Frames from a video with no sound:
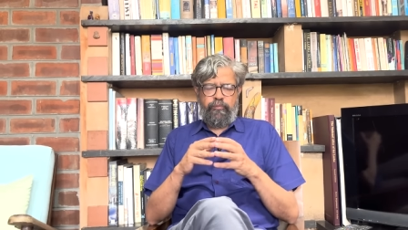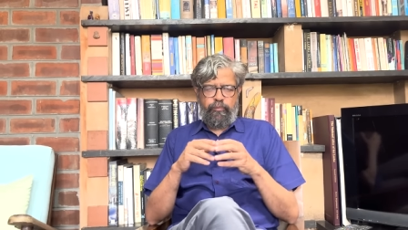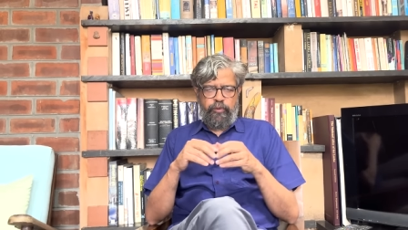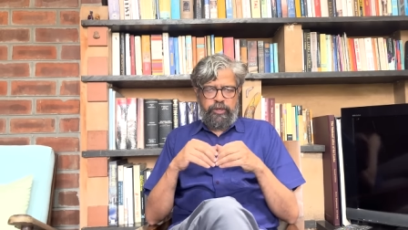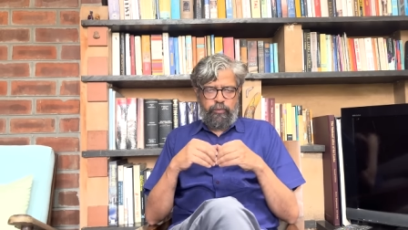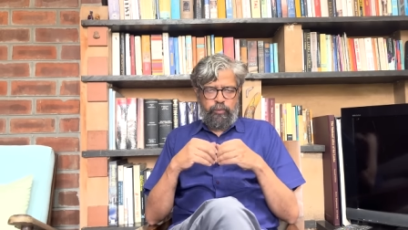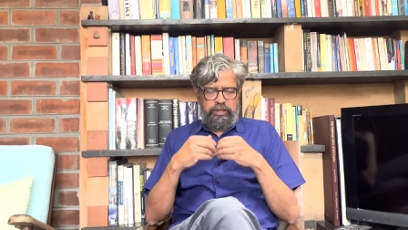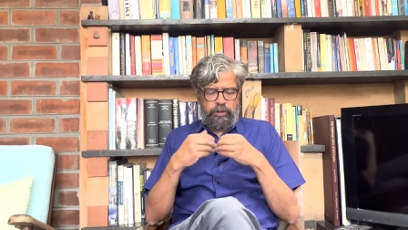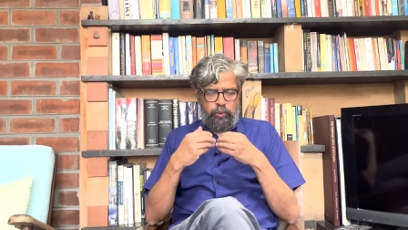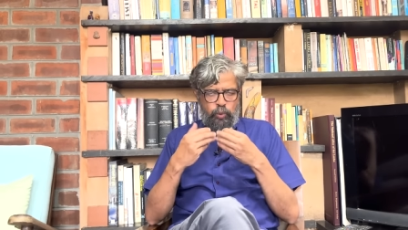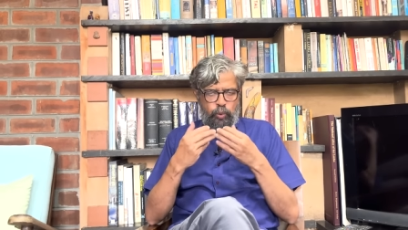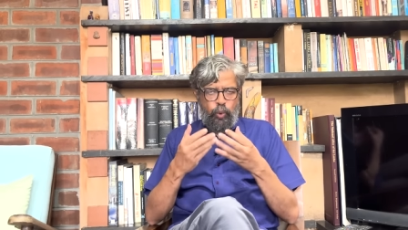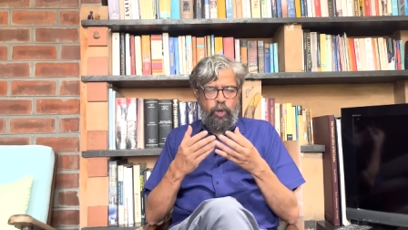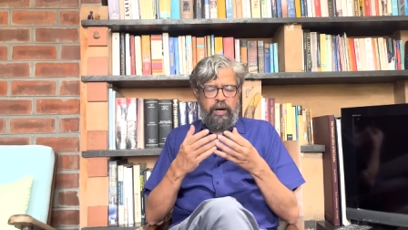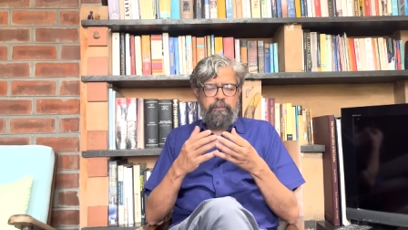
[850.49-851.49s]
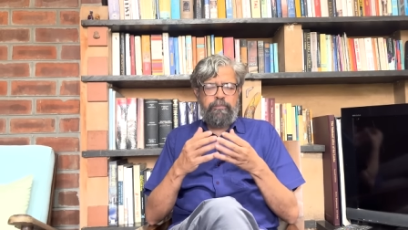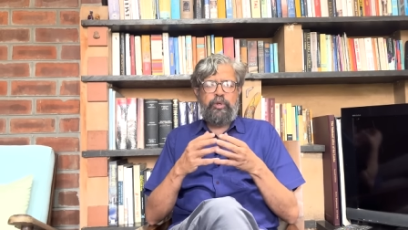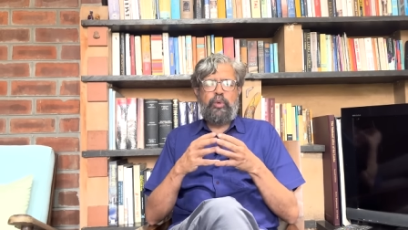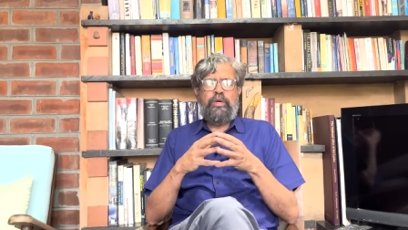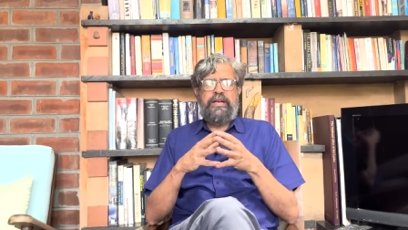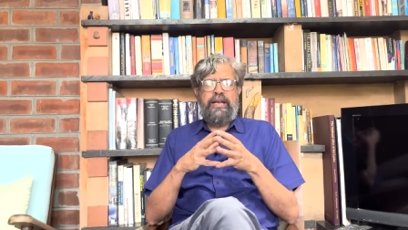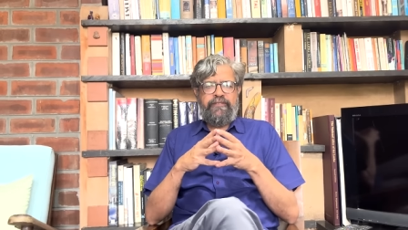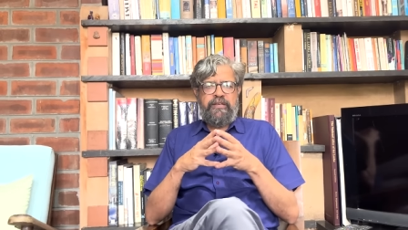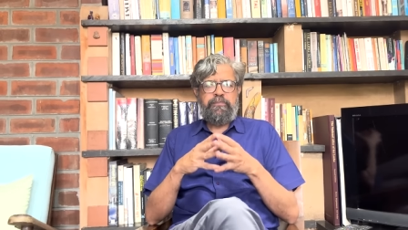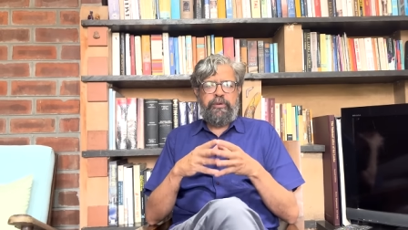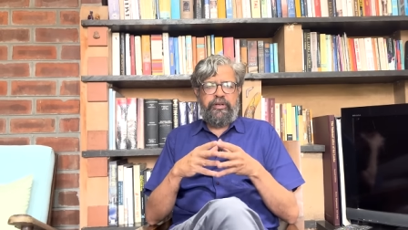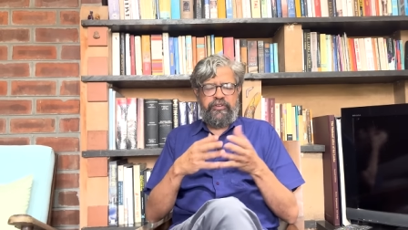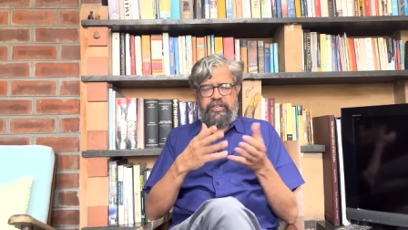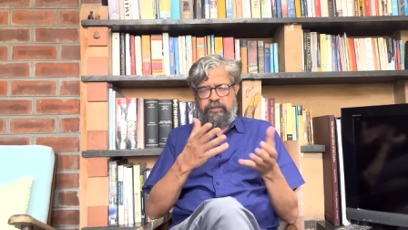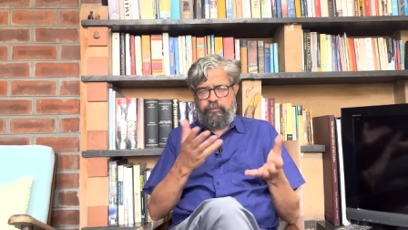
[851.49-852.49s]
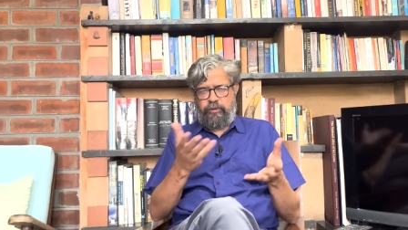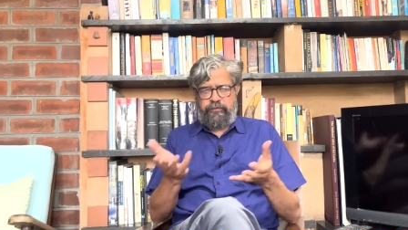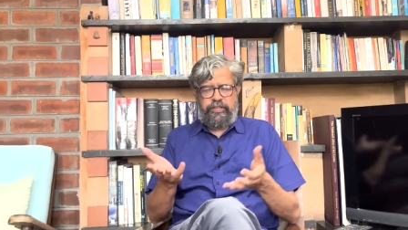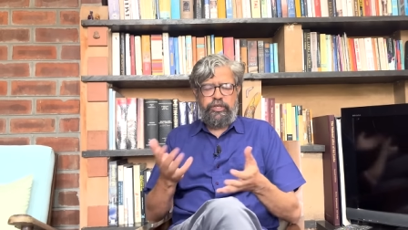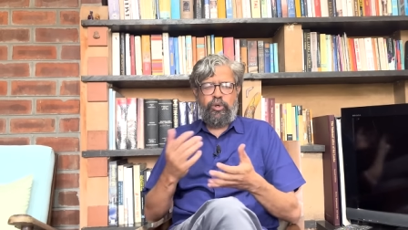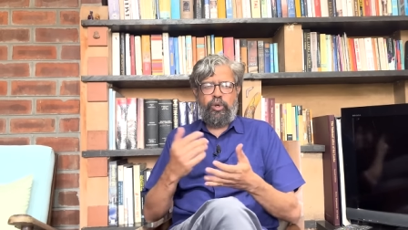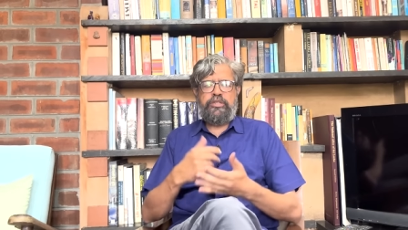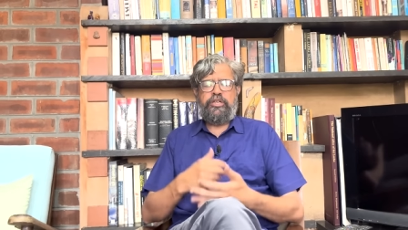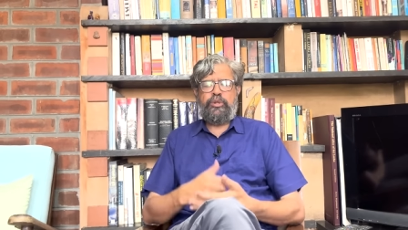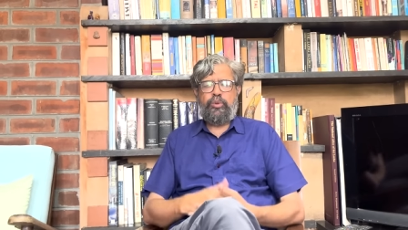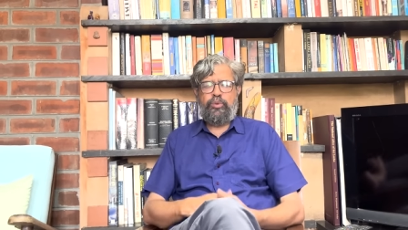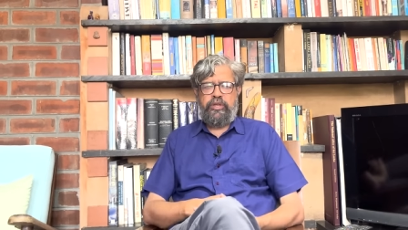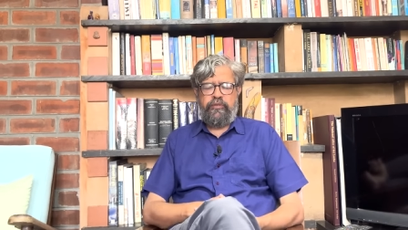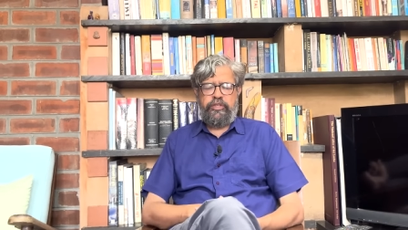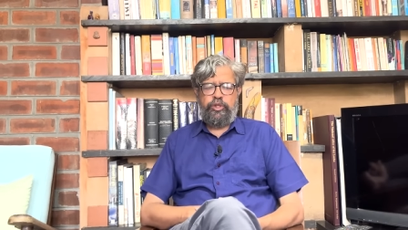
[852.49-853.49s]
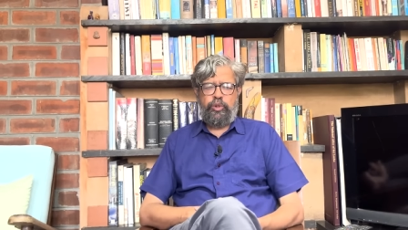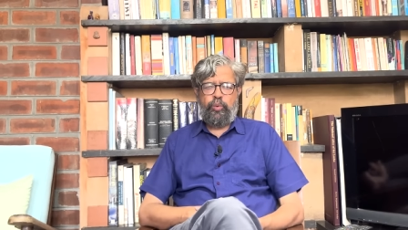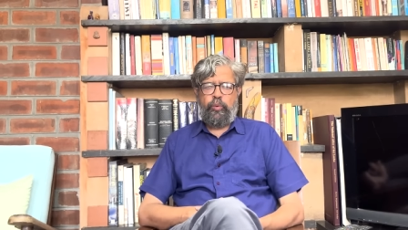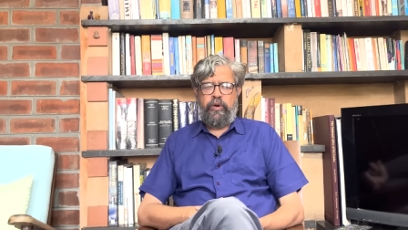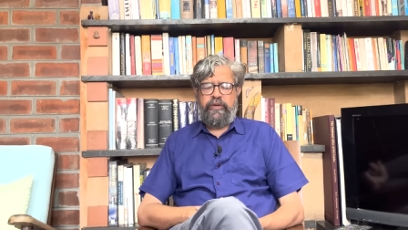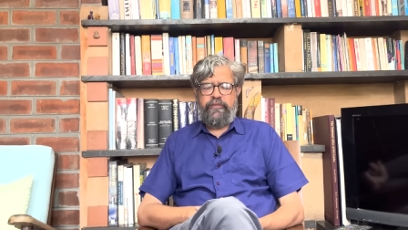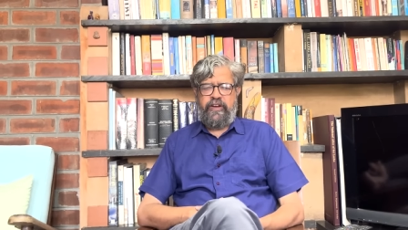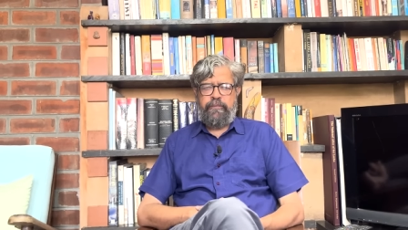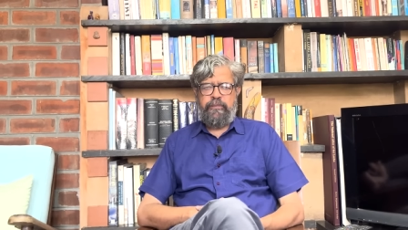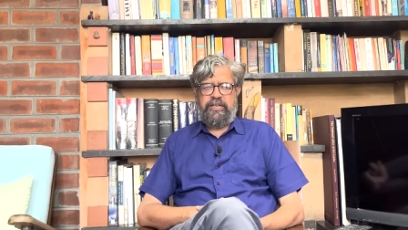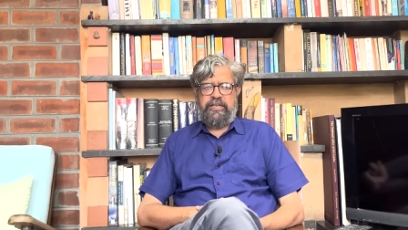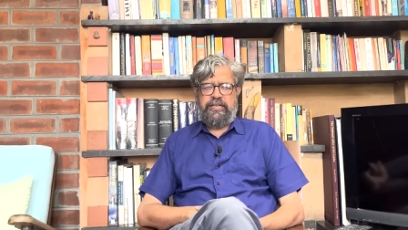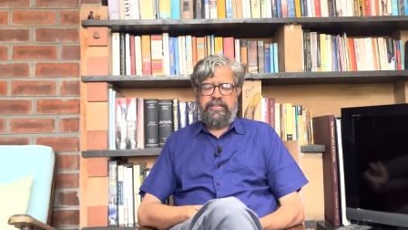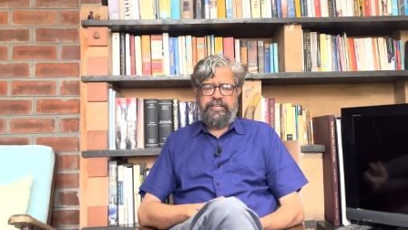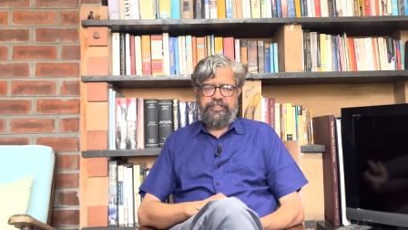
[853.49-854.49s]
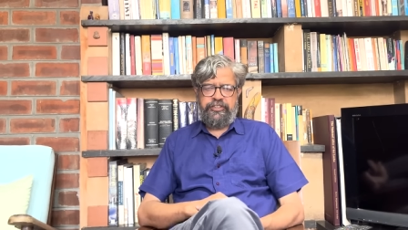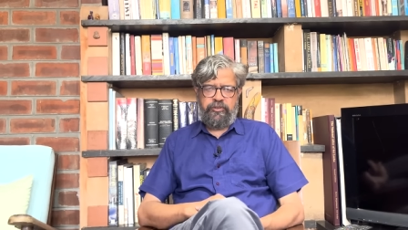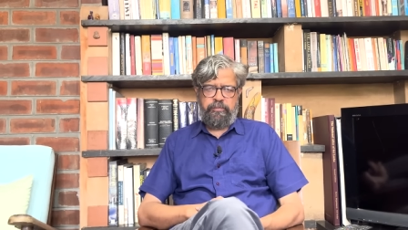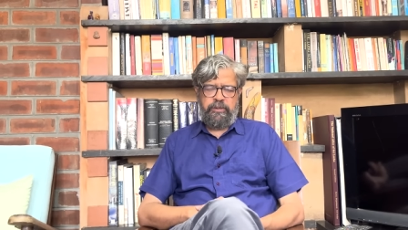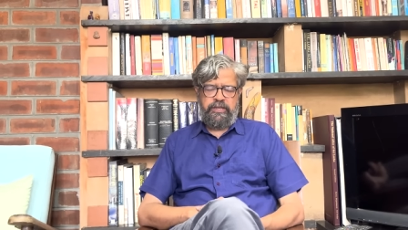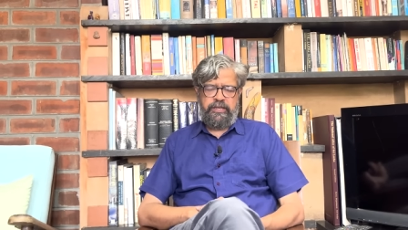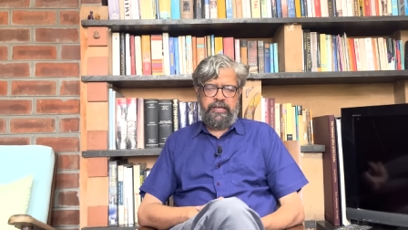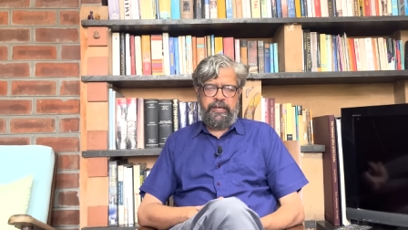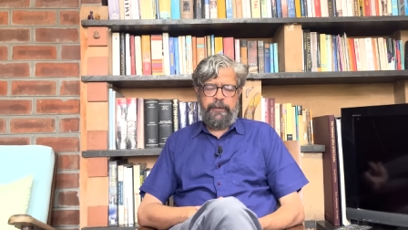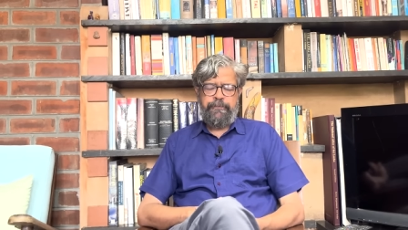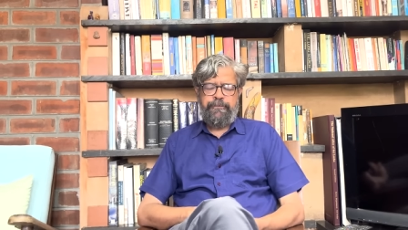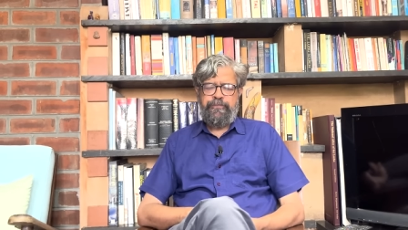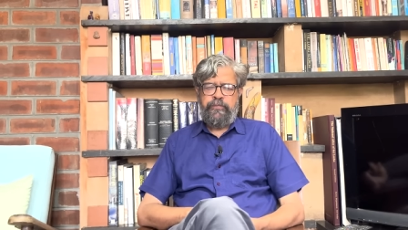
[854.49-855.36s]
It will go up to 11% when we draw the 2,225 million litres per day.